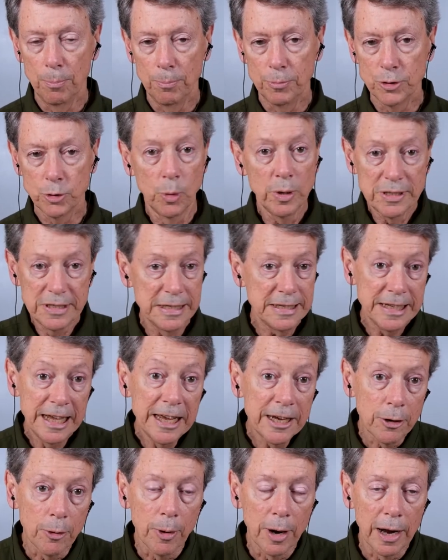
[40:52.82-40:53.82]
so what's the
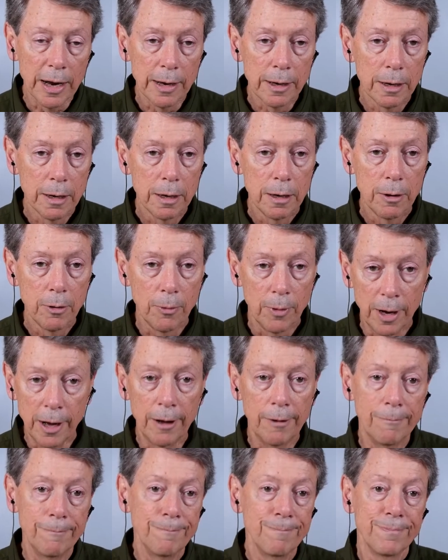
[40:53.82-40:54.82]
takeaway
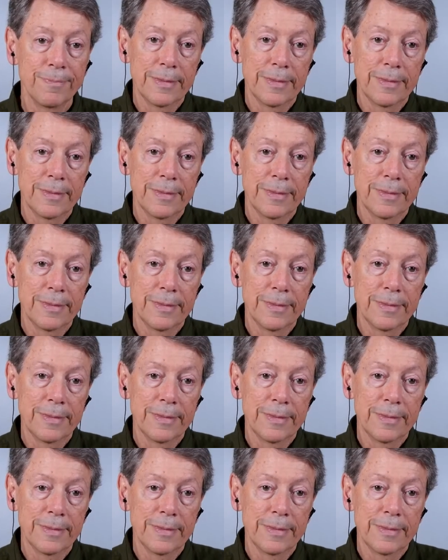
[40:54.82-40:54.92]
well